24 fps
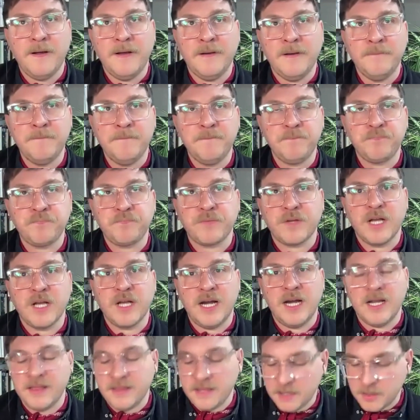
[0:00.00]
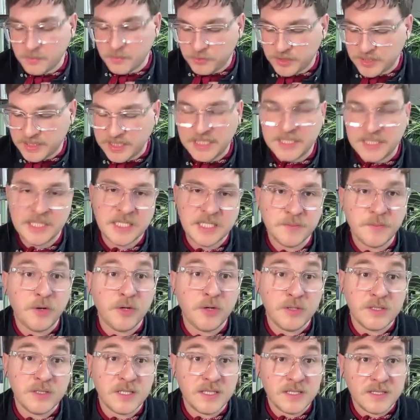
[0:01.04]
Um, and I think the proceedings
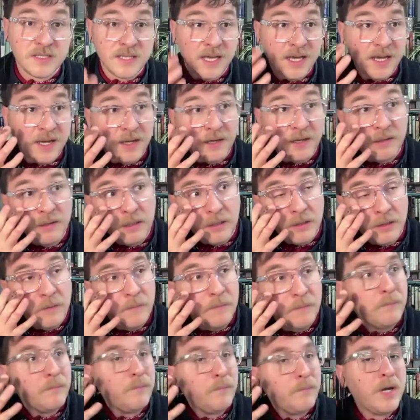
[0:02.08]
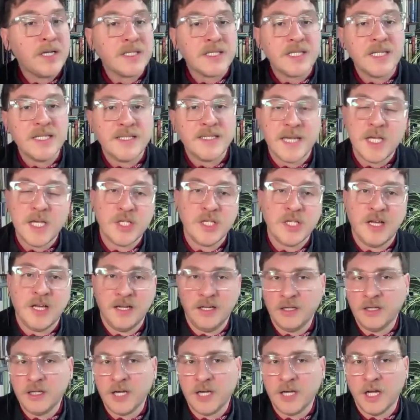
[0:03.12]
points is there. Personalization, I
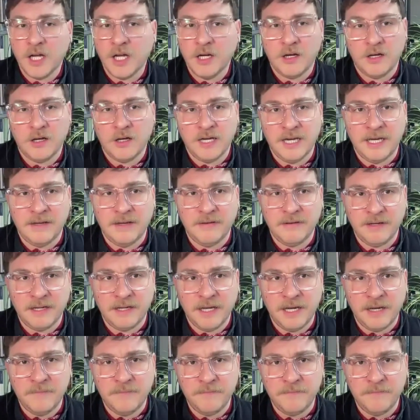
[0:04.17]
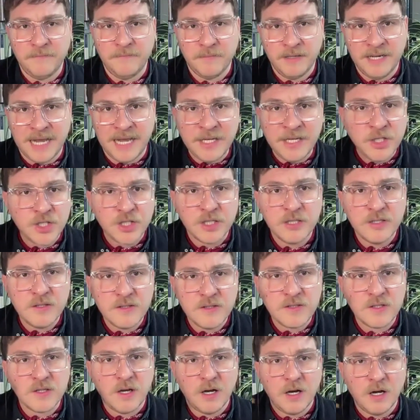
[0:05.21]
look at a lot at um,
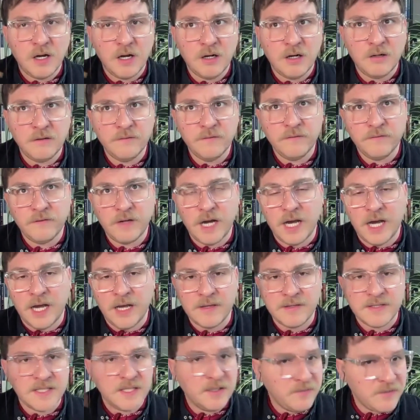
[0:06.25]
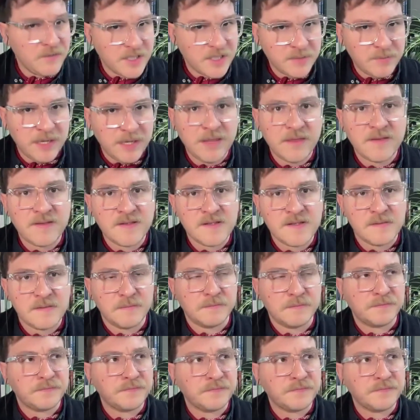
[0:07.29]
ledgers of uh, silversmiths